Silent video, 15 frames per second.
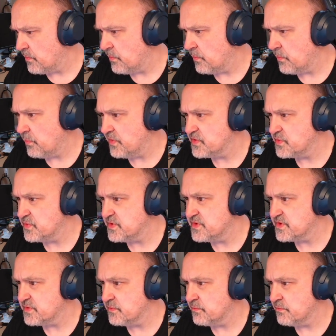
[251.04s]
which
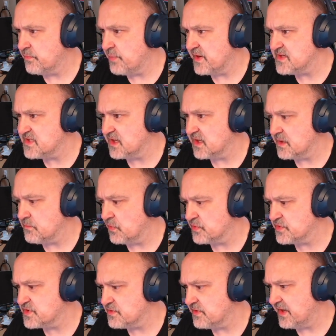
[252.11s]
was basically
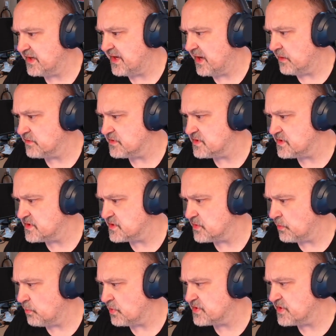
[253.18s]
monster encounters, or
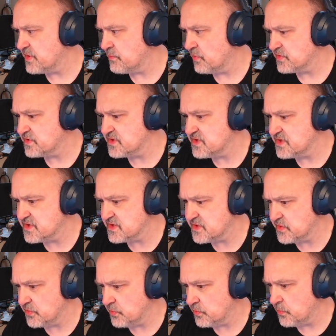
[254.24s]
what do the monsters
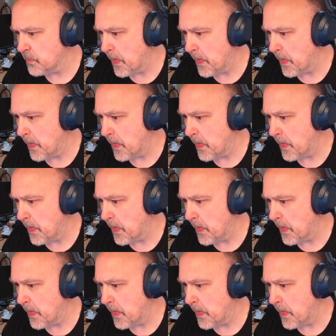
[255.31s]
do,